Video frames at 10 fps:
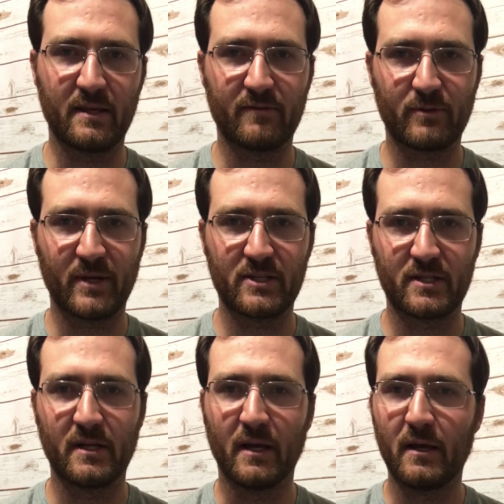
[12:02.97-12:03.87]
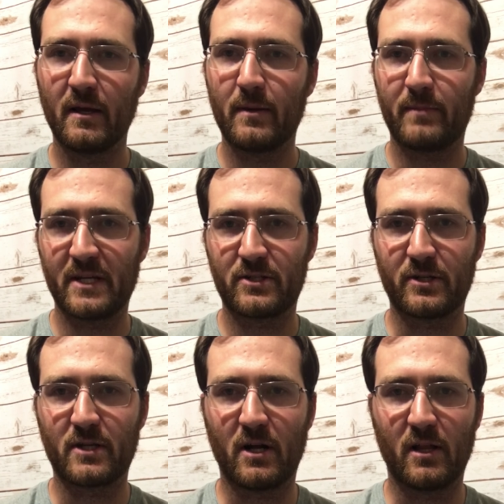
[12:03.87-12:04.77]
the information, make sure
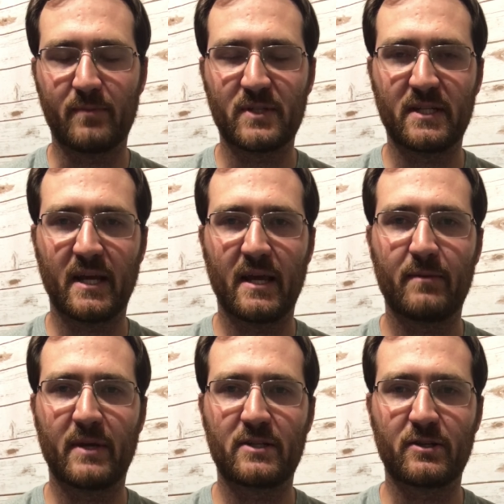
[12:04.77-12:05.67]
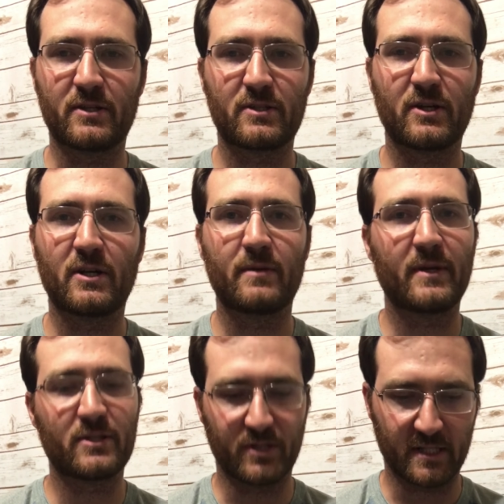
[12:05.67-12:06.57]
it's all up to date, make sure it's current,
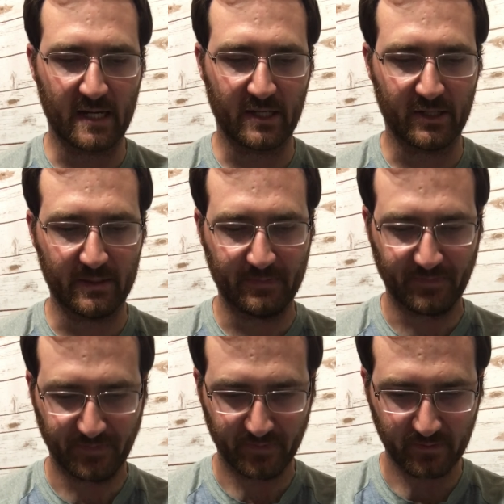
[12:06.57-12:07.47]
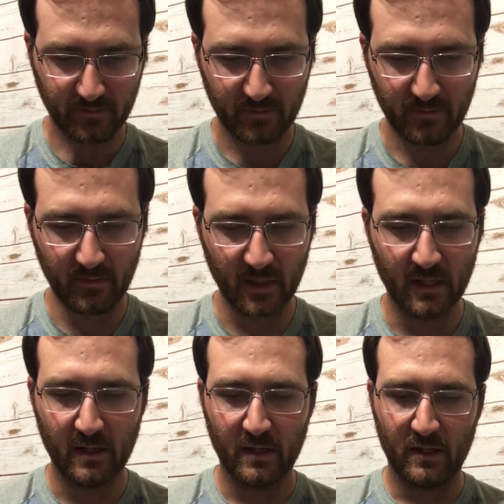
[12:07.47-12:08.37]
make sure it's accurate.
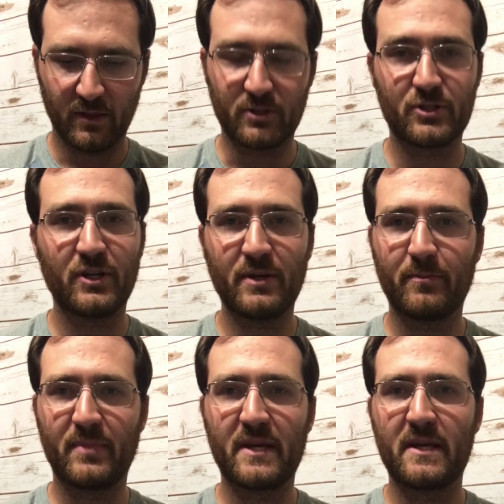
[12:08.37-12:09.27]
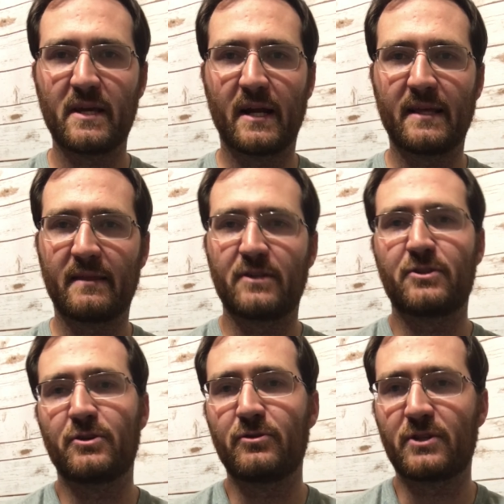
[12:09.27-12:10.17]
There shouldn't be anything
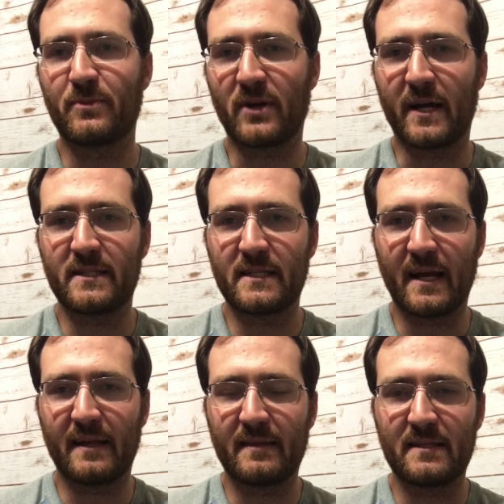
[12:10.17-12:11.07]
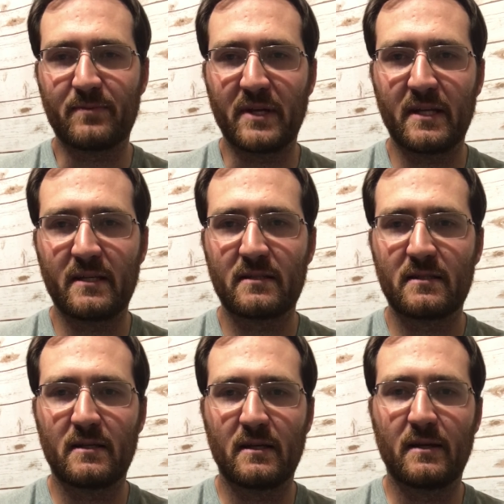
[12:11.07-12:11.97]
too surprising at these meetings.
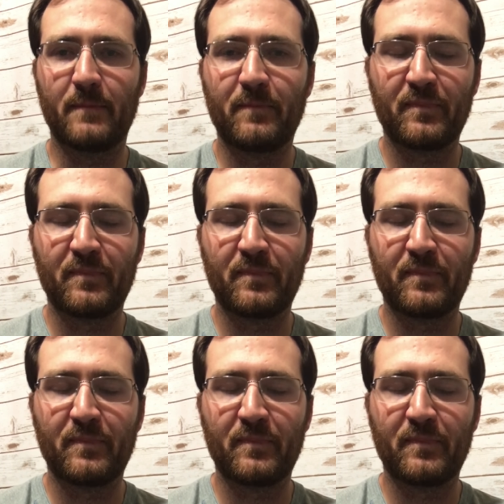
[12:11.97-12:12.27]
The